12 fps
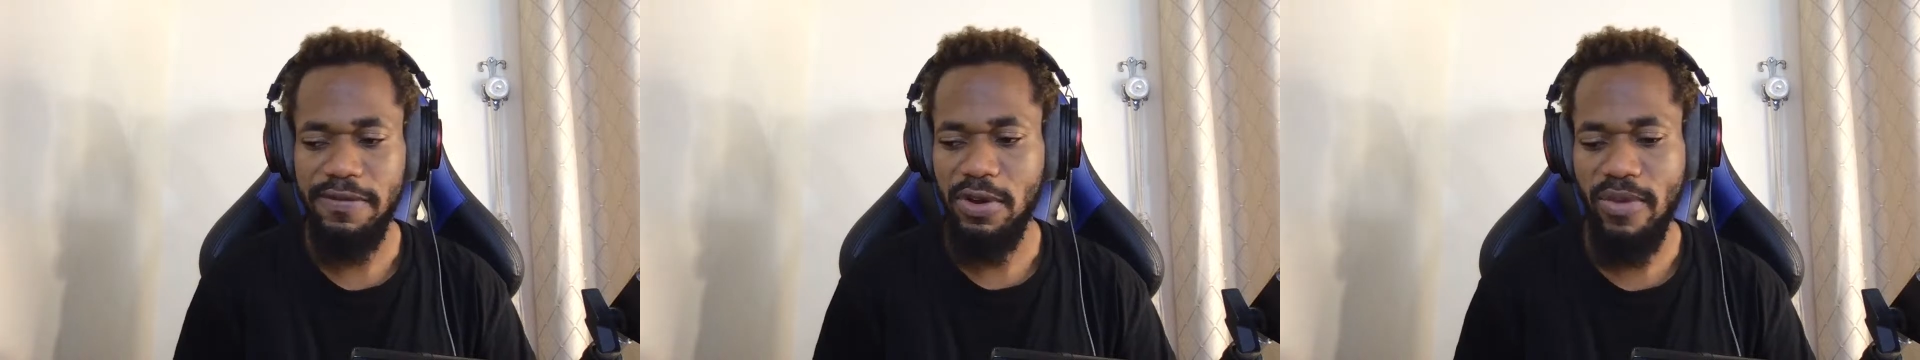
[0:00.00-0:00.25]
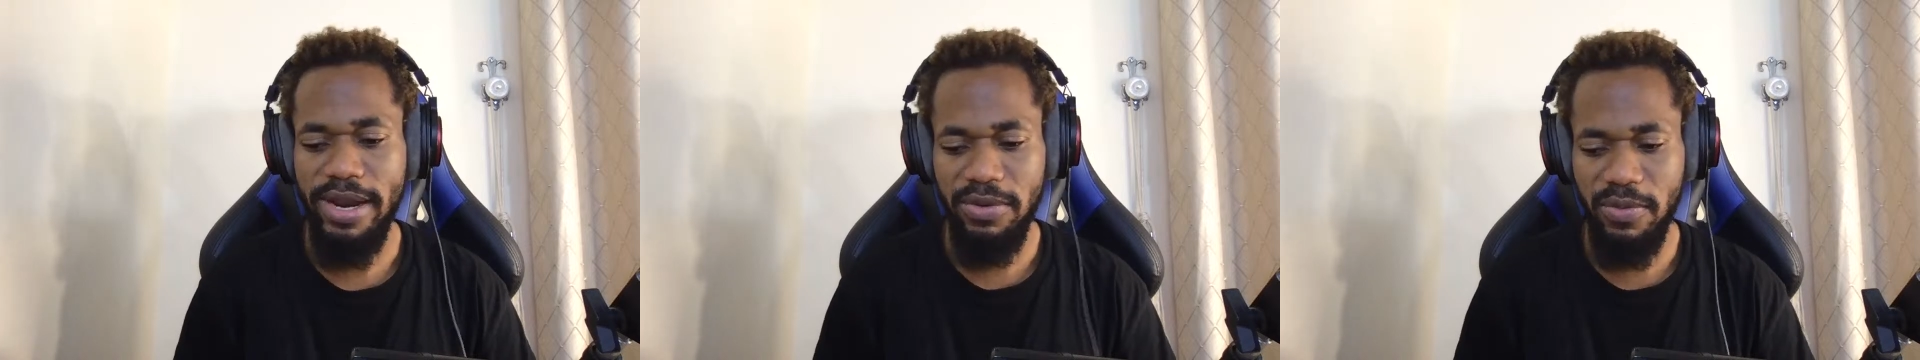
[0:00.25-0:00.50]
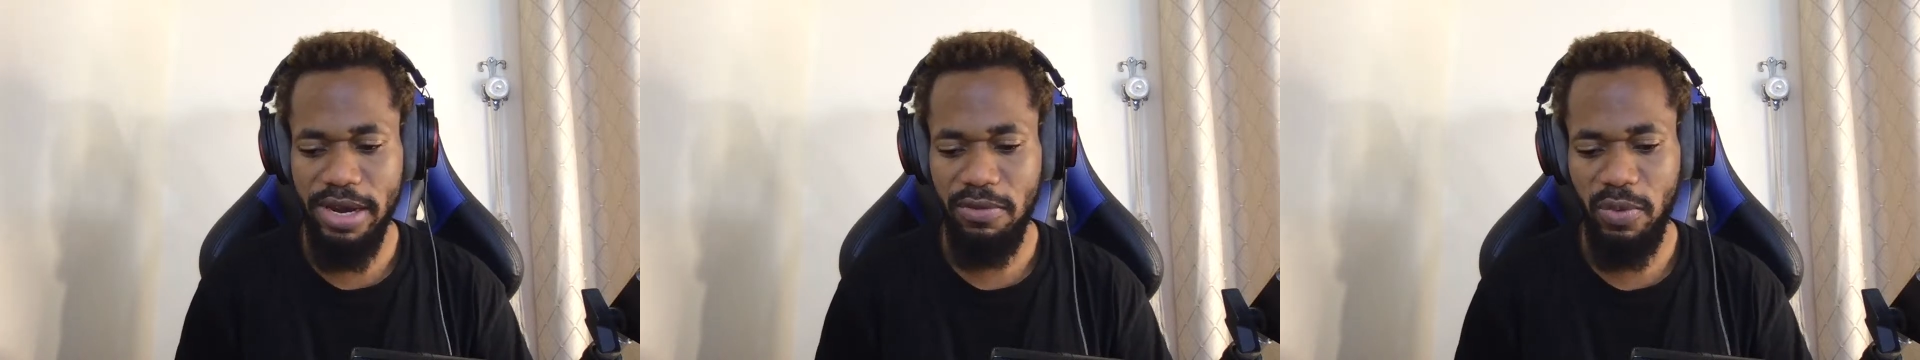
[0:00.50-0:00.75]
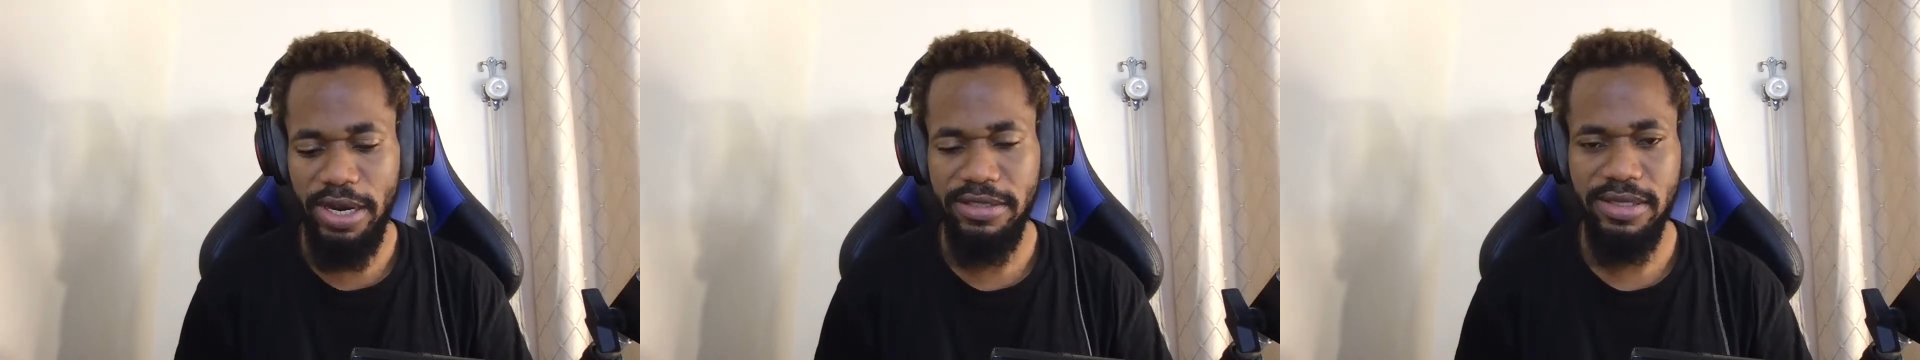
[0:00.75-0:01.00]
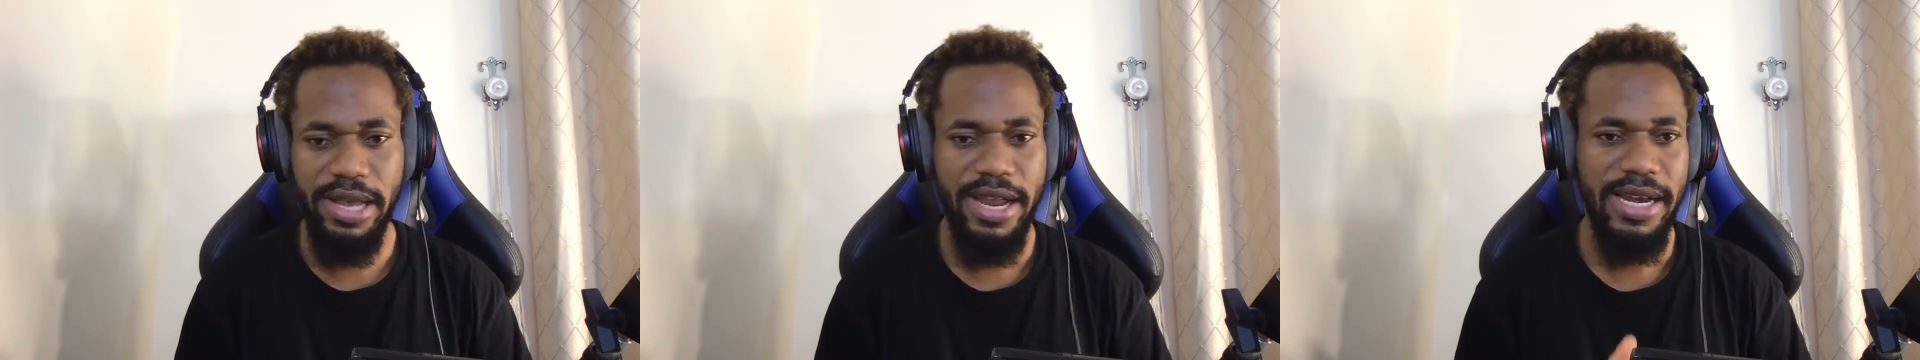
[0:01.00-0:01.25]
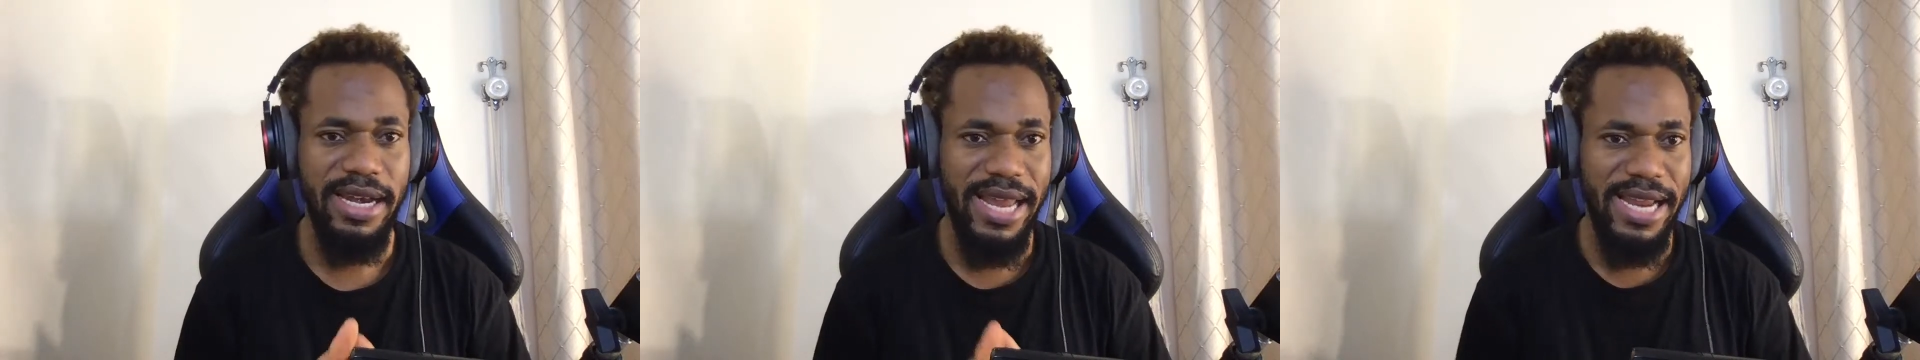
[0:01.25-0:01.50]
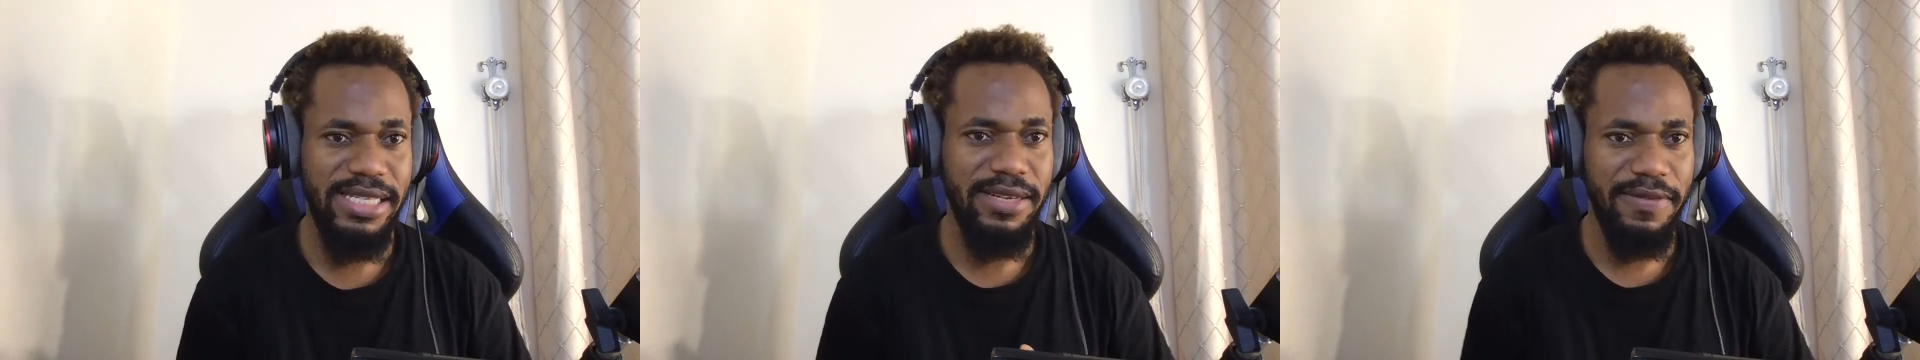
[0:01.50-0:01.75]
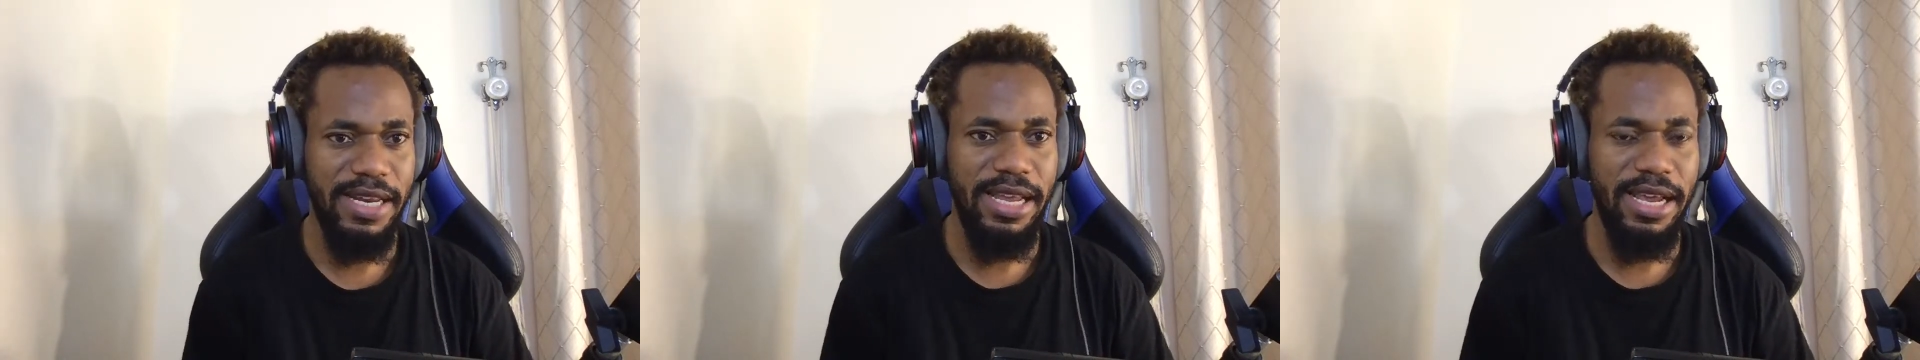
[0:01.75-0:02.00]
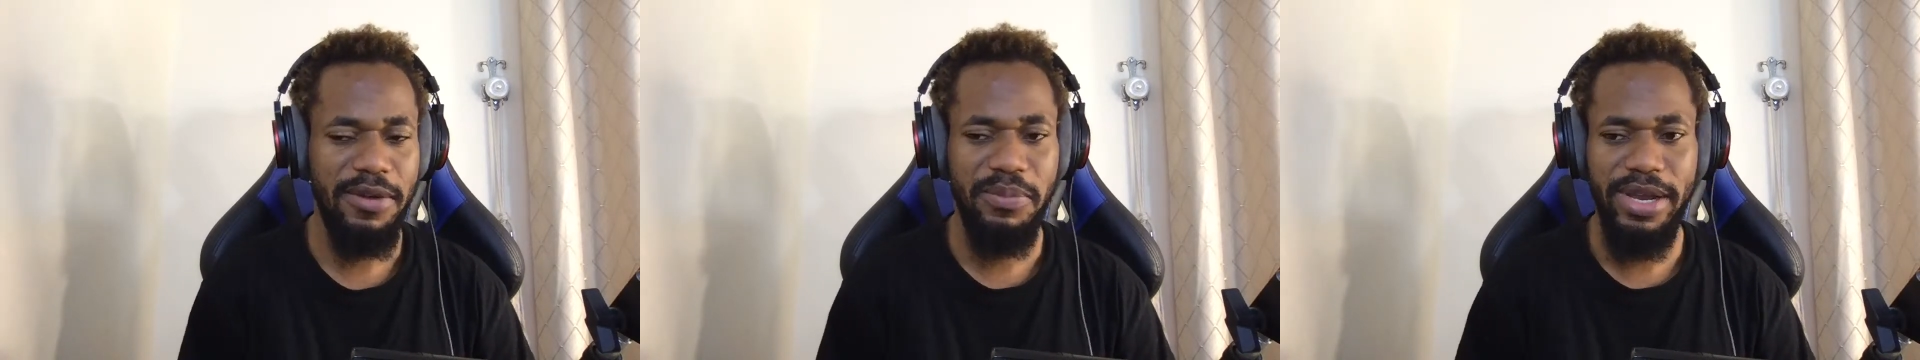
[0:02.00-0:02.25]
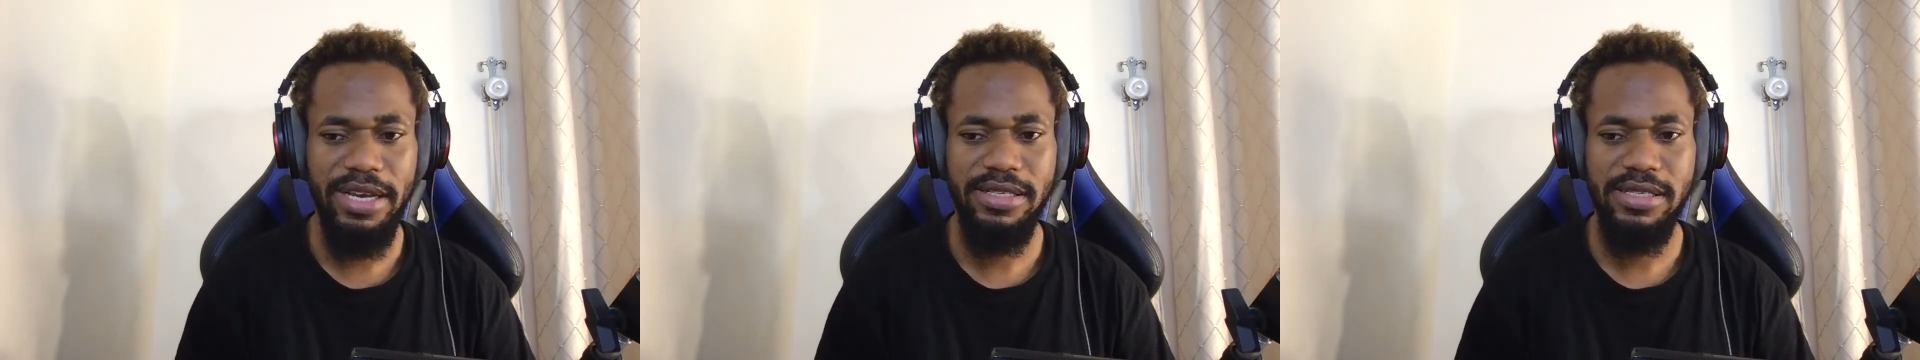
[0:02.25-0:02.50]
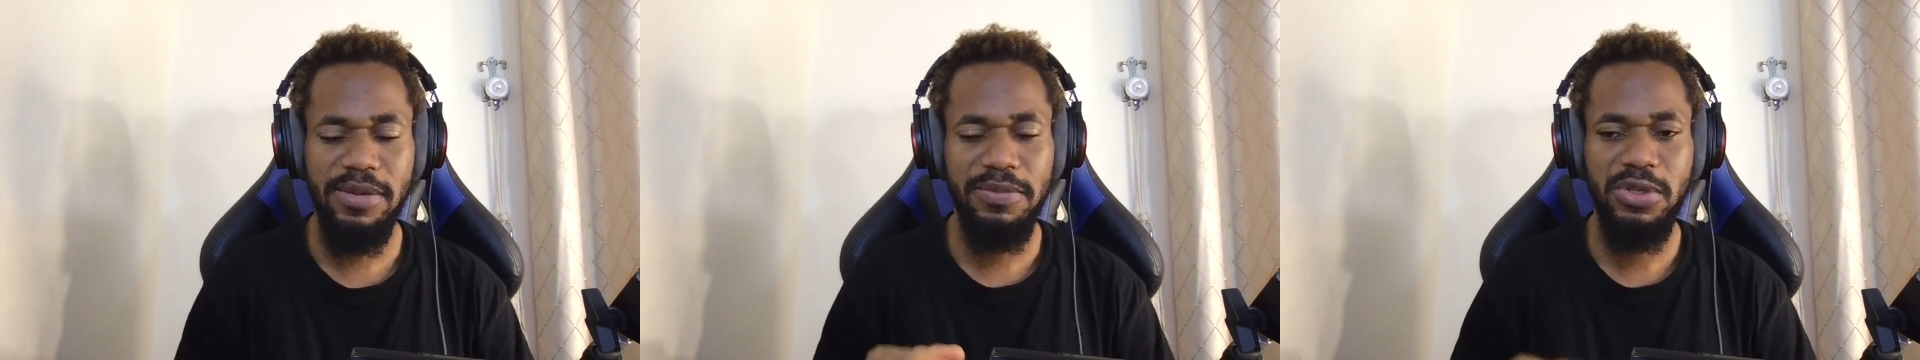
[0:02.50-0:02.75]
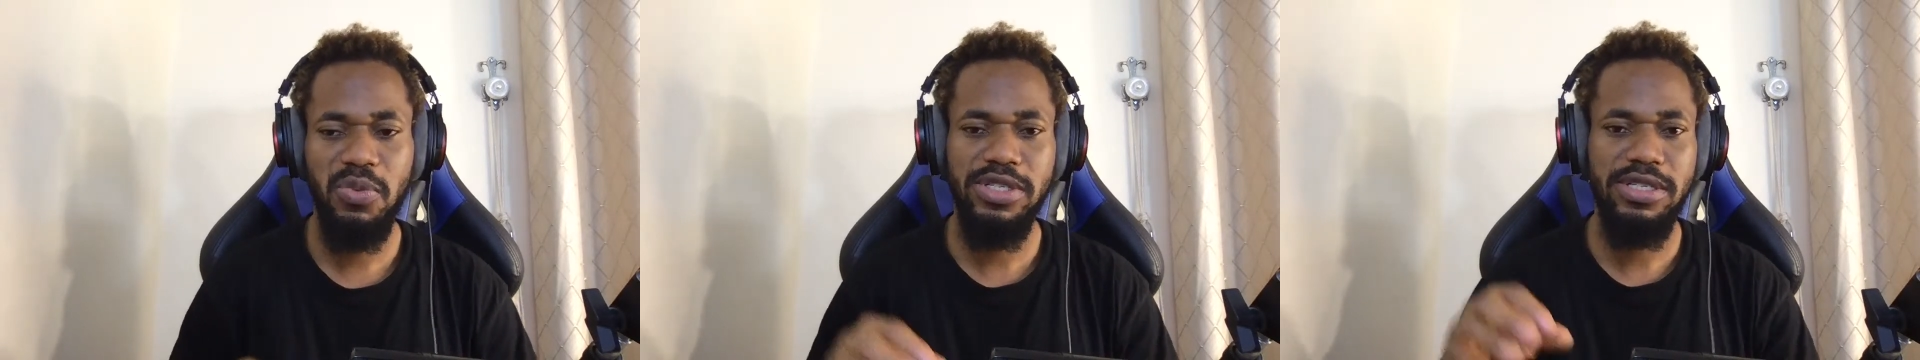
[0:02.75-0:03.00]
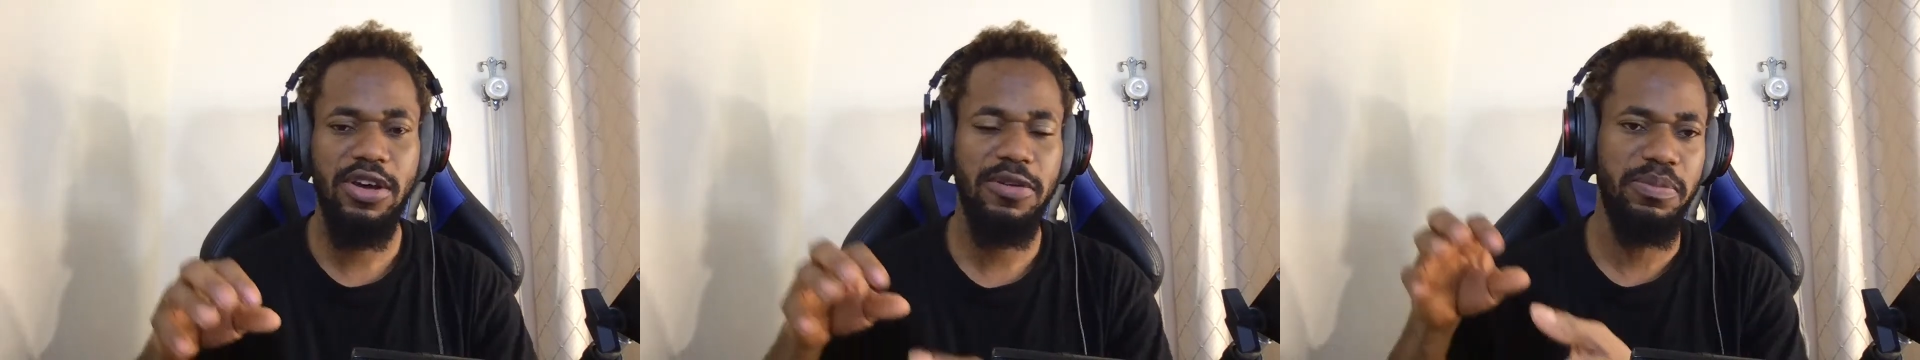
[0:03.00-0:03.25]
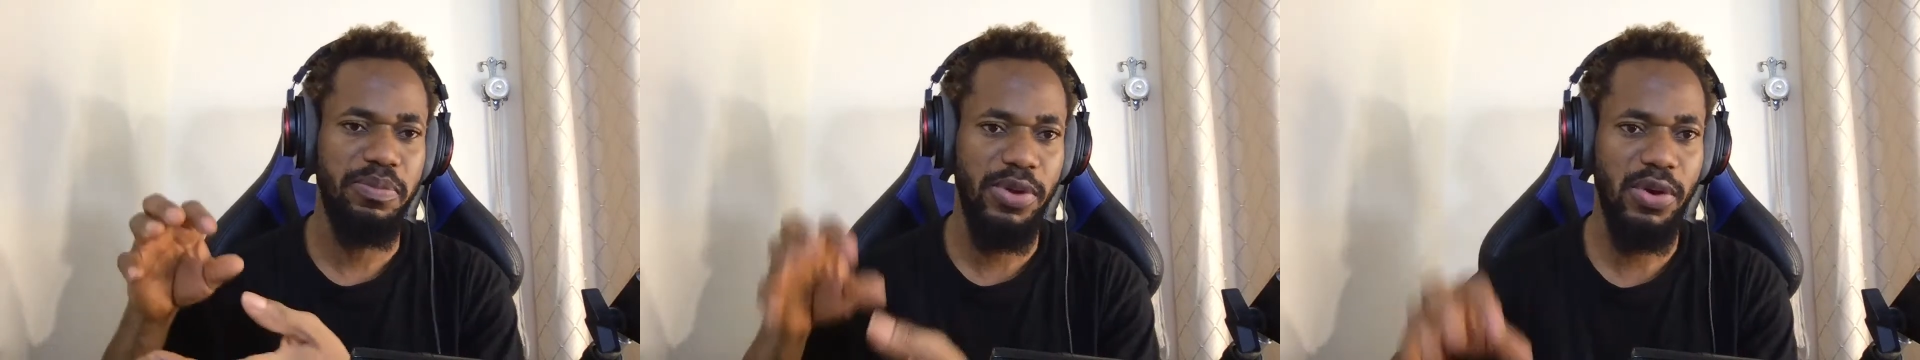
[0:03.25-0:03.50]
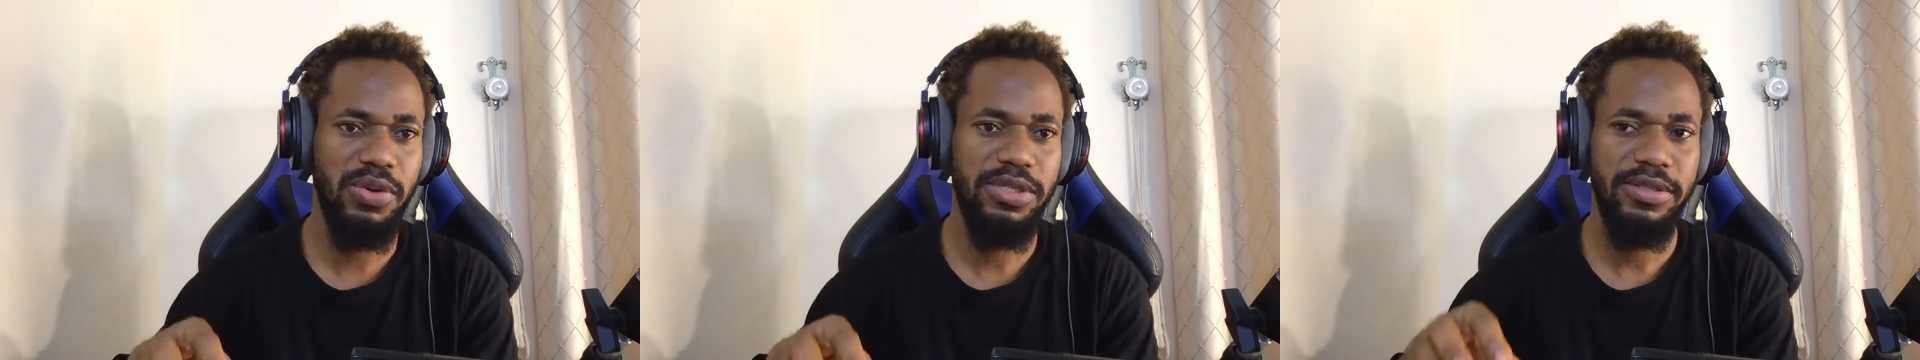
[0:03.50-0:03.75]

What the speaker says: When we say natively, it means something was not built